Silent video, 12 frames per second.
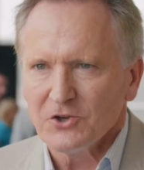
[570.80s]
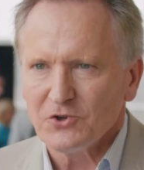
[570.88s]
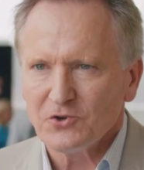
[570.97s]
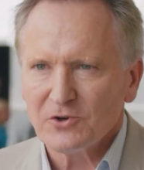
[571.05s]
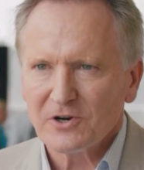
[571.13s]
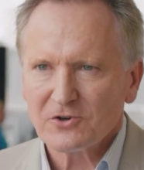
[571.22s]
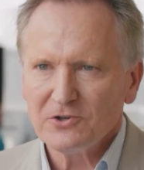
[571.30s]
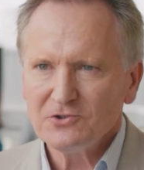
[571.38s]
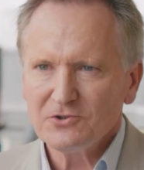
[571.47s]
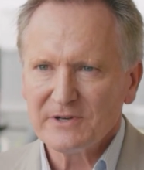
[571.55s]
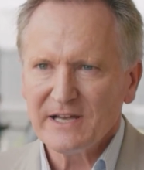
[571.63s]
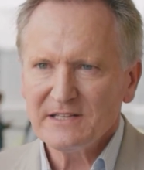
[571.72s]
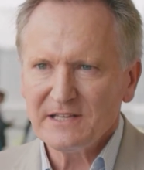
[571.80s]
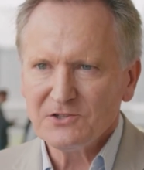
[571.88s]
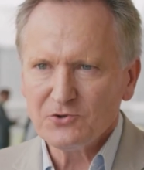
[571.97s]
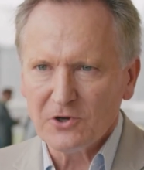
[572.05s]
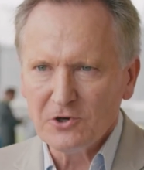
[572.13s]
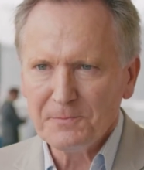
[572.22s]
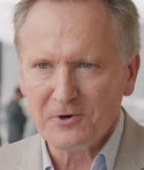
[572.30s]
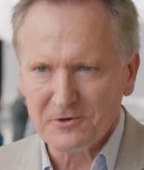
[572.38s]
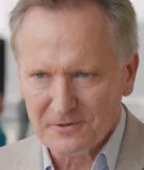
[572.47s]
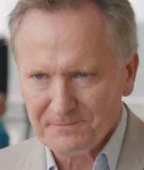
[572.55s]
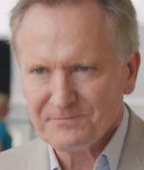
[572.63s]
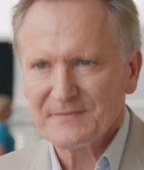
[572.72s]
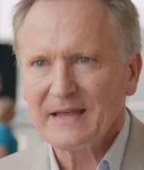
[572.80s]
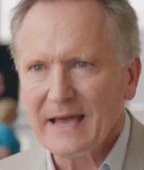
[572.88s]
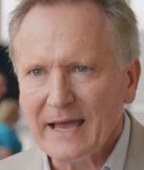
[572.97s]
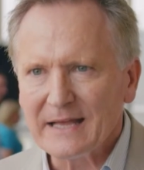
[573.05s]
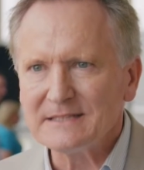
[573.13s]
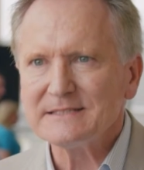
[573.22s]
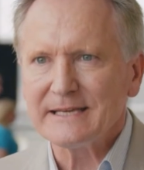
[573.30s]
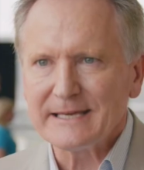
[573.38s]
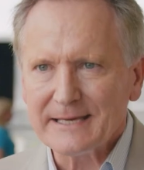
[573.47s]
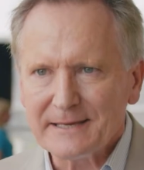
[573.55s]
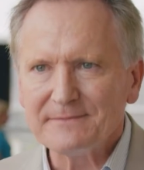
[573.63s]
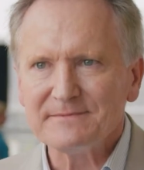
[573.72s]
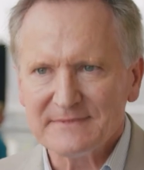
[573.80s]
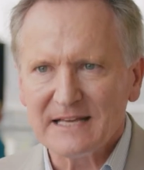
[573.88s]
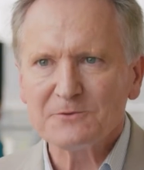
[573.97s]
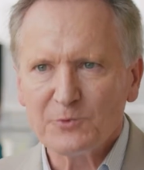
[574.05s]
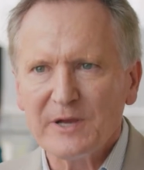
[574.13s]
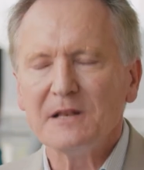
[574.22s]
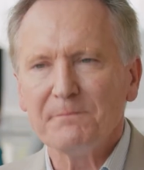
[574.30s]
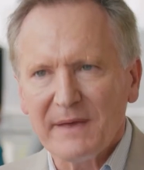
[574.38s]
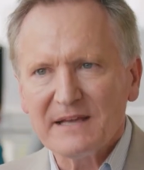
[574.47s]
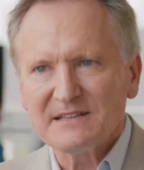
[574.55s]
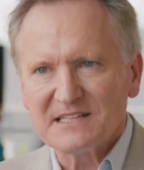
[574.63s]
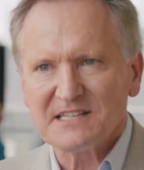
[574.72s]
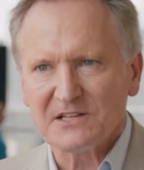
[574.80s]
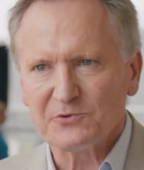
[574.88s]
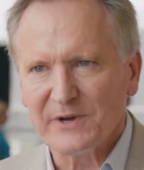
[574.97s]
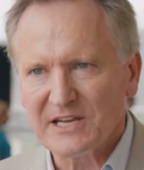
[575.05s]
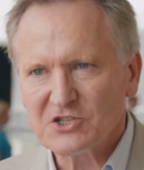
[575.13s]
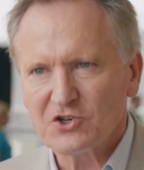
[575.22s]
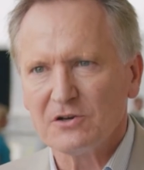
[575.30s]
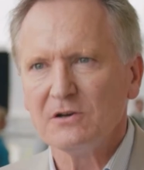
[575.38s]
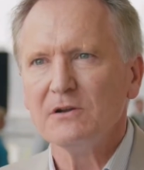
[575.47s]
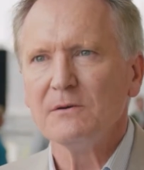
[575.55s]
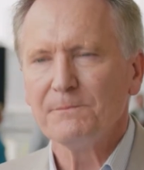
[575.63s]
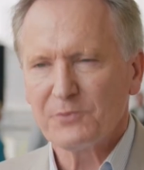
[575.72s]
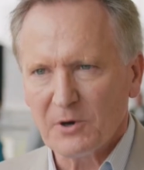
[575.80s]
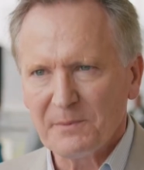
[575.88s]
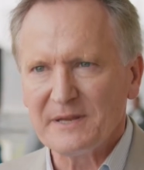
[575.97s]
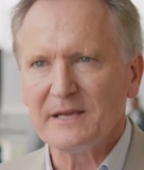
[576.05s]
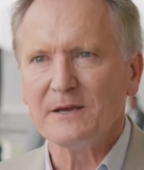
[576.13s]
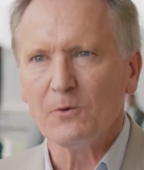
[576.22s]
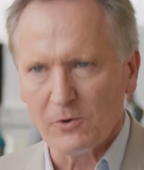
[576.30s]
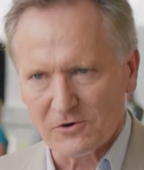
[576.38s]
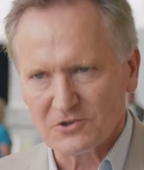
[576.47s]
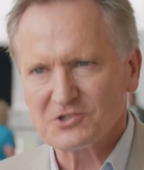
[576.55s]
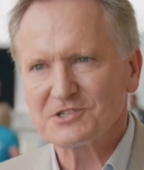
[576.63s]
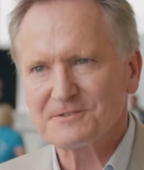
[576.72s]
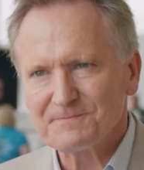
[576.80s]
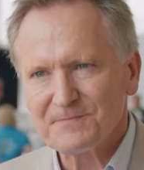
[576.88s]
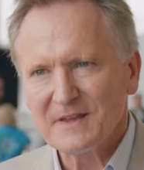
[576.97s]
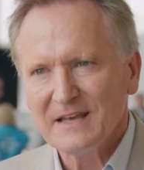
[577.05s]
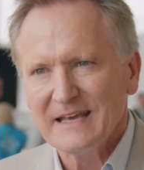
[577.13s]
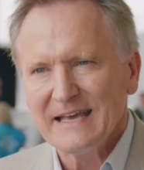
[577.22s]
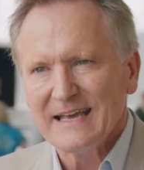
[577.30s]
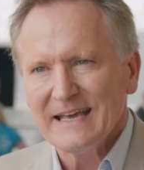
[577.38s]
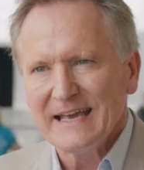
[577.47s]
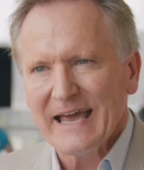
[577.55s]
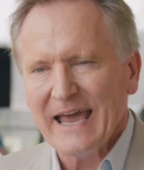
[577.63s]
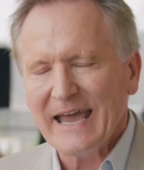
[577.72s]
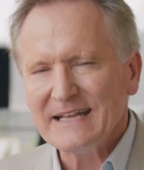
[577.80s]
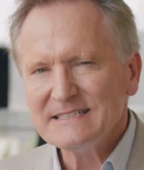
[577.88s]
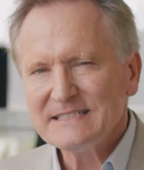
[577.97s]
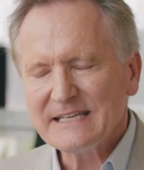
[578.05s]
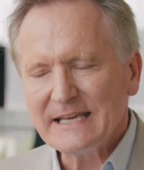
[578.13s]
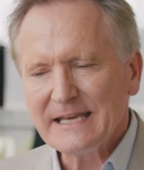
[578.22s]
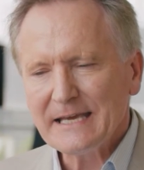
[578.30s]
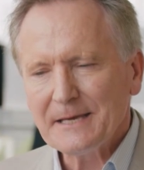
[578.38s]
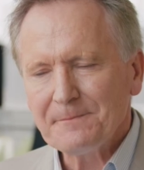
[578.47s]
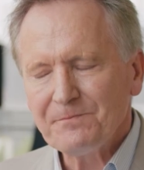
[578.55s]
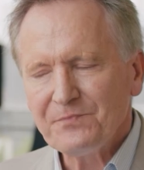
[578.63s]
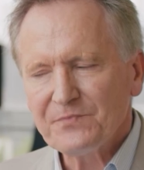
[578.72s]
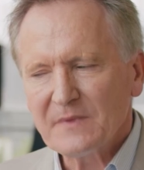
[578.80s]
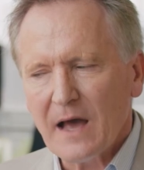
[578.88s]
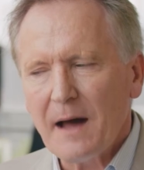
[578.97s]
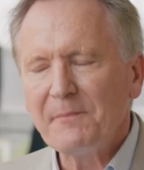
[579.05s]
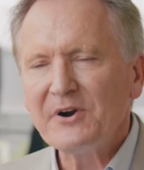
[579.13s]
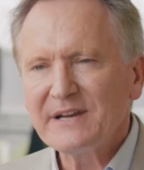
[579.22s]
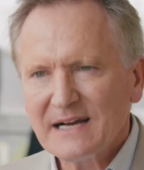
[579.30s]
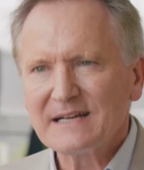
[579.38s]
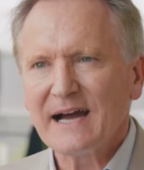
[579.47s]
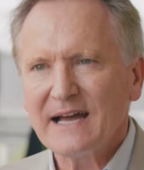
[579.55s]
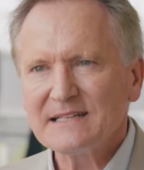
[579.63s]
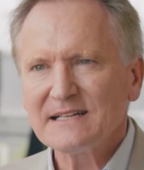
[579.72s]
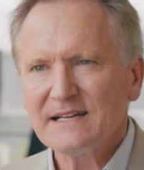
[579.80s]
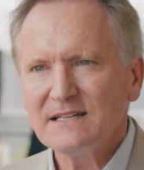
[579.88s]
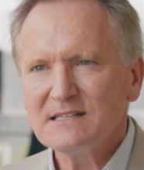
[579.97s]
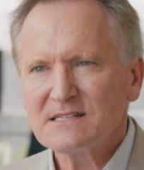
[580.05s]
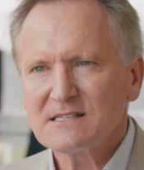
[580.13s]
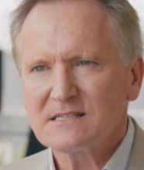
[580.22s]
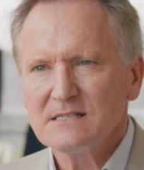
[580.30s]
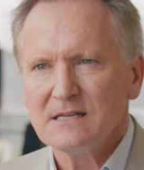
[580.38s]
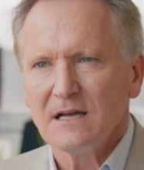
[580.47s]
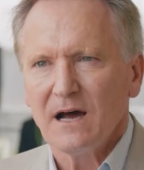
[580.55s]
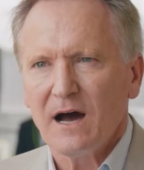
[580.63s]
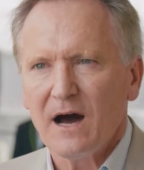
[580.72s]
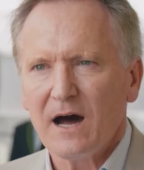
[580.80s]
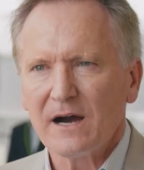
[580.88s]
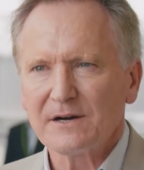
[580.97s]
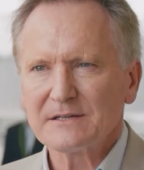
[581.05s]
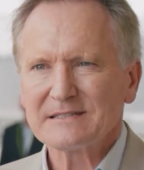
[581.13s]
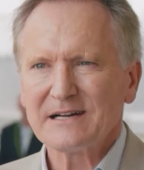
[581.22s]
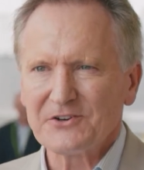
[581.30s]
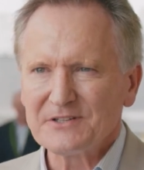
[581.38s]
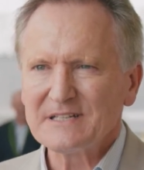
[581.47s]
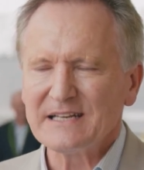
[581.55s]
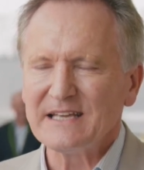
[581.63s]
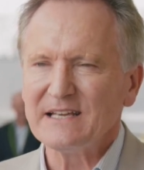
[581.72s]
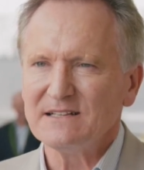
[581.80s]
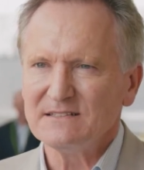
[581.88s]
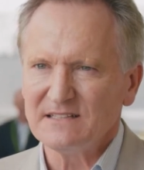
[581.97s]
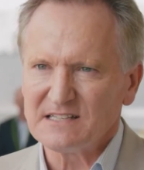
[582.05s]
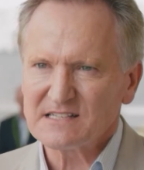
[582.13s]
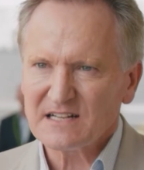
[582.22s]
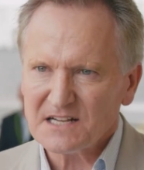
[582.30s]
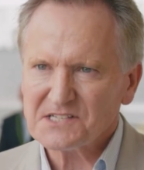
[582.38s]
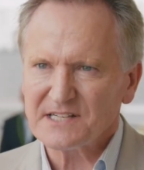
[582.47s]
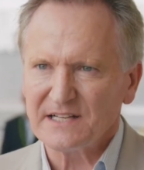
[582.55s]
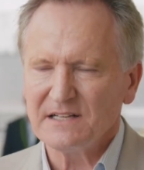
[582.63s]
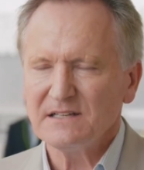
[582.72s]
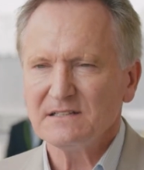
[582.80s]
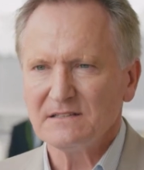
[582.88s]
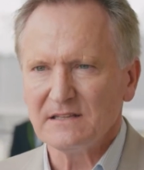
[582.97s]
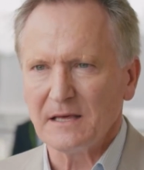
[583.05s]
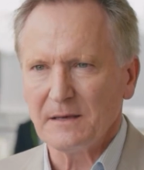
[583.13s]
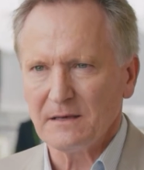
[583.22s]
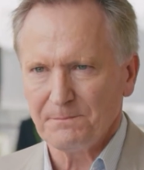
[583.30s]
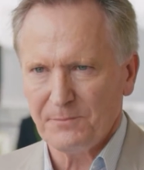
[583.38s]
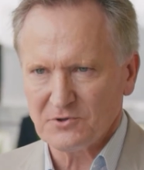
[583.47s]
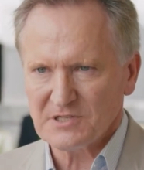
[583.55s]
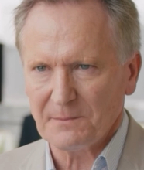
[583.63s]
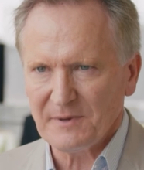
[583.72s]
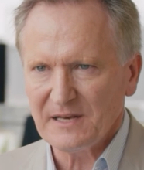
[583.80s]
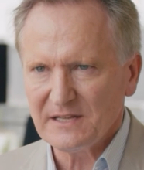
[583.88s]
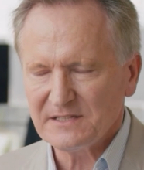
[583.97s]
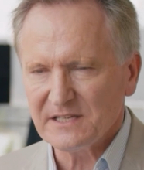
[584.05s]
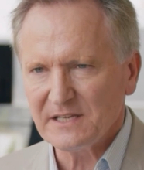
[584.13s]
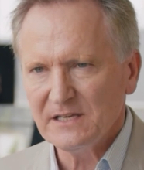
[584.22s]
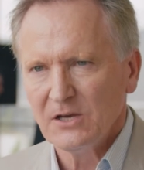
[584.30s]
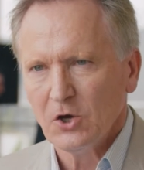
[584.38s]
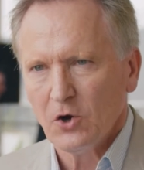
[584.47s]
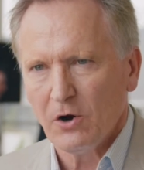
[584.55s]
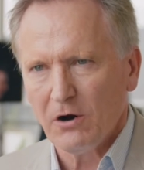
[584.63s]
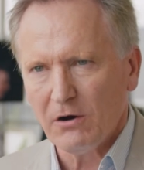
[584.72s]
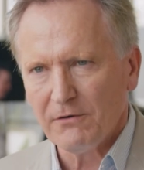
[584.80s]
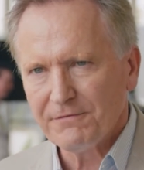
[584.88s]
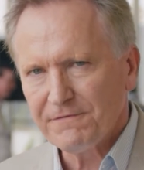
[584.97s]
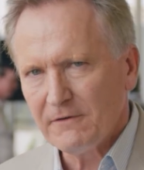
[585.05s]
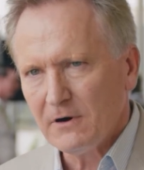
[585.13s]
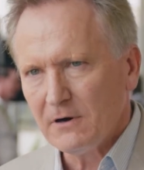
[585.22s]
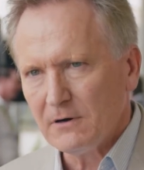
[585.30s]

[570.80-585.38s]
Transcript: you are going to get into a loophole, and that will make the situation probably worse. And American guidelines are currently discussing the possibility of...